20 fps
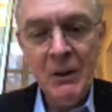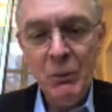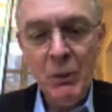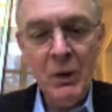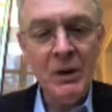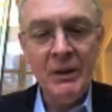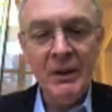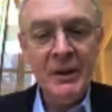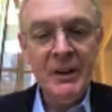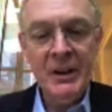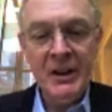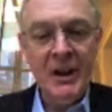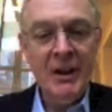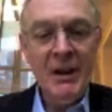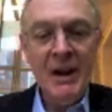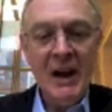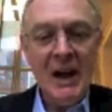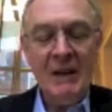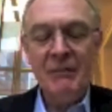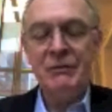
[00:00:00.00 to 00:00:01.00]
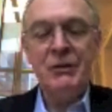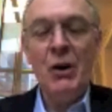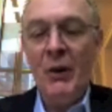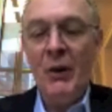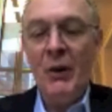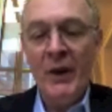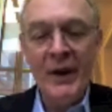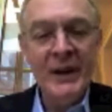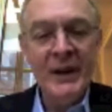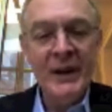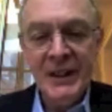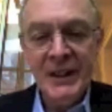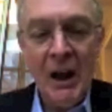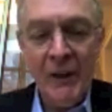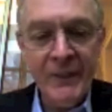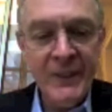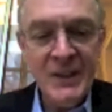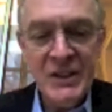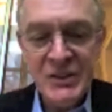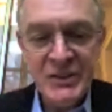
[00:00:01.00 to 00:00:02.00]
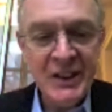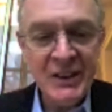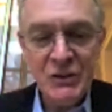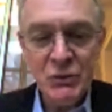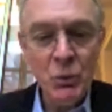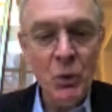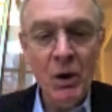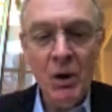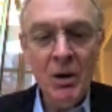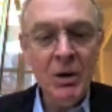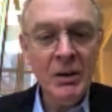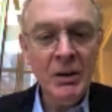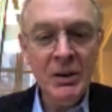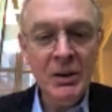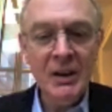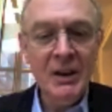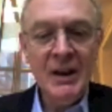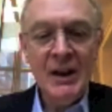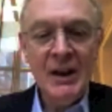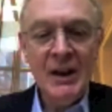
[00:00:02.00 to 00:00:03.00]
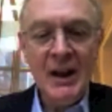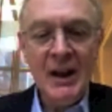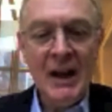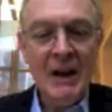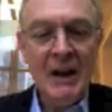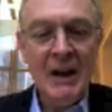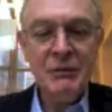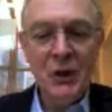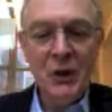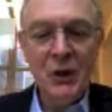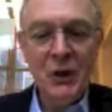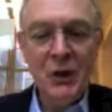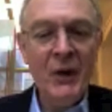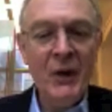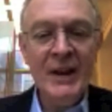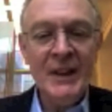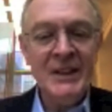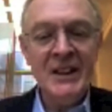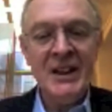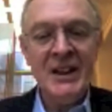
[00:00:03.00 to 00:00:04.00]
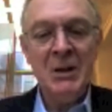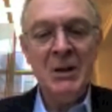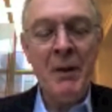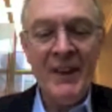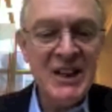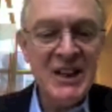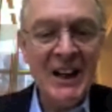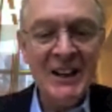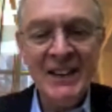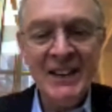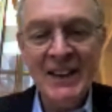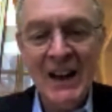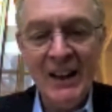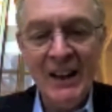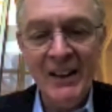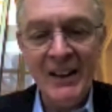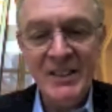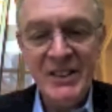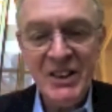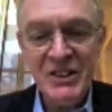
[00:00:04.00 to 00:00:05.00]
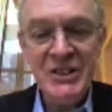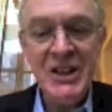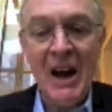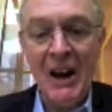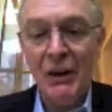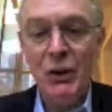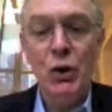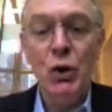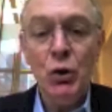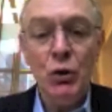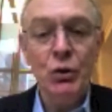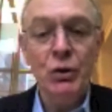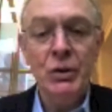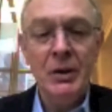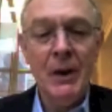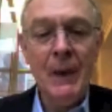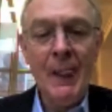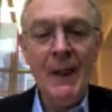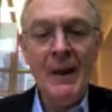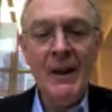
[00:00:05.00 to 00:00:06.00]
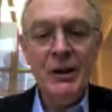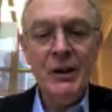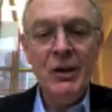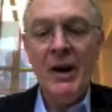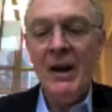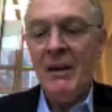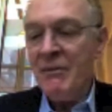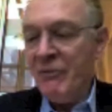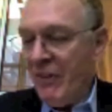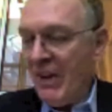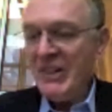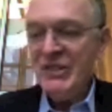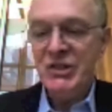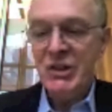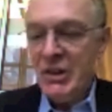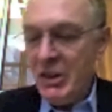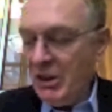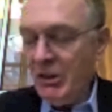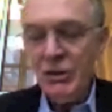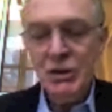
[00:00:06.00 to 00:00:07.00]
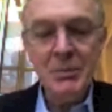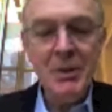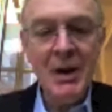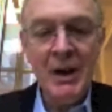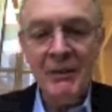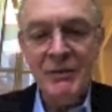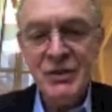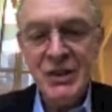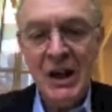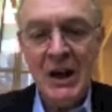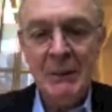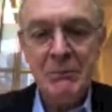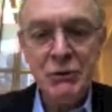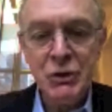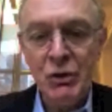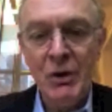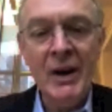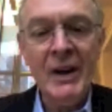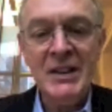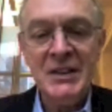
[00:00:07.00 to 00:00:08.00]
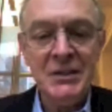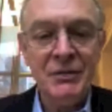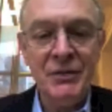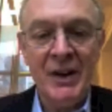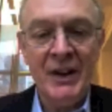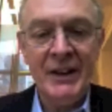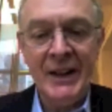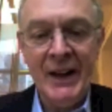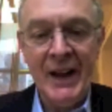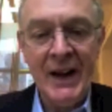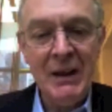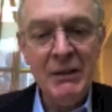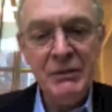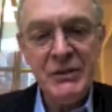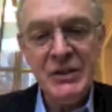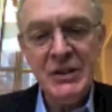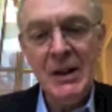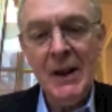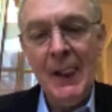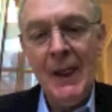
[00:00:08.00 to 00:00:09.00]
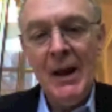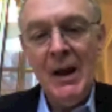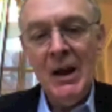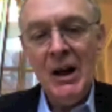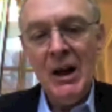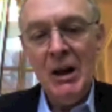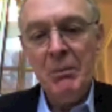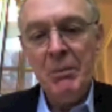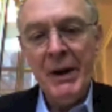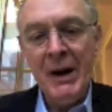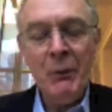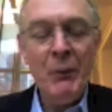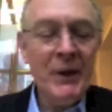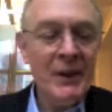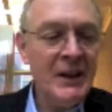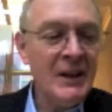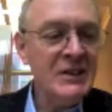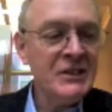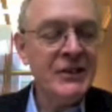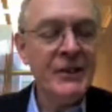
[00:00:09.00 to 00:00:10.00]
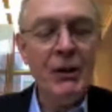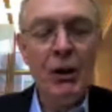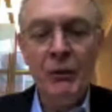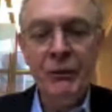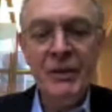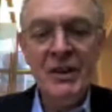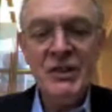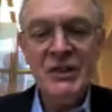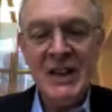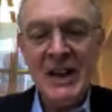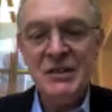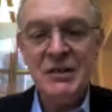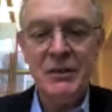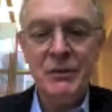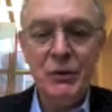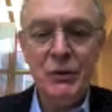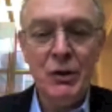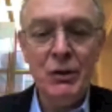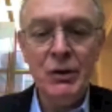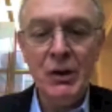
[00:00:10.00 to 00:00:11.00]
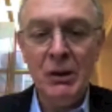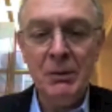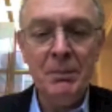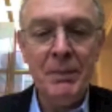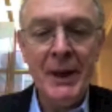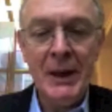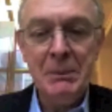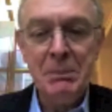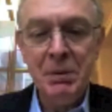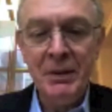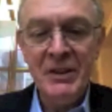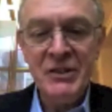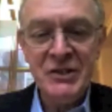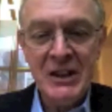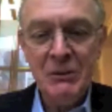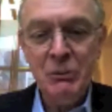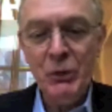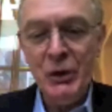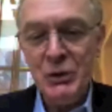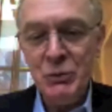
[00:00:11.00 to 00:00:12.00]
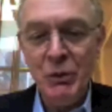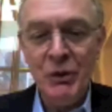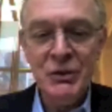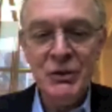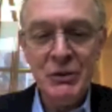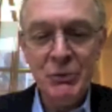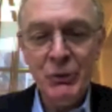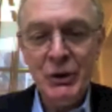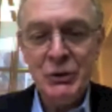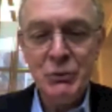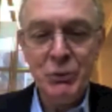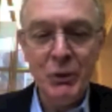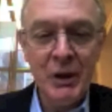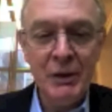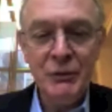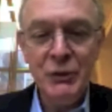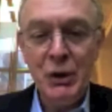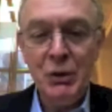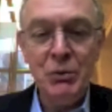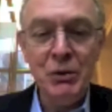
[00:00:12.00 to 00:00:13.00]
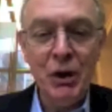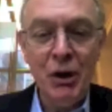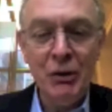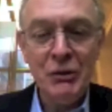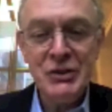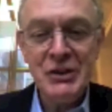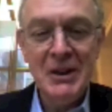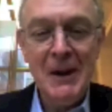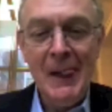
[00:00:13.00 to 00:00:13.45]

Well, you know, I've no idea how these things work. I have no idea about the technicalities. Now, I could, you know, invest a huge amount of time trying to find out. But I went into the office, asked a few young people and said, which one have you got?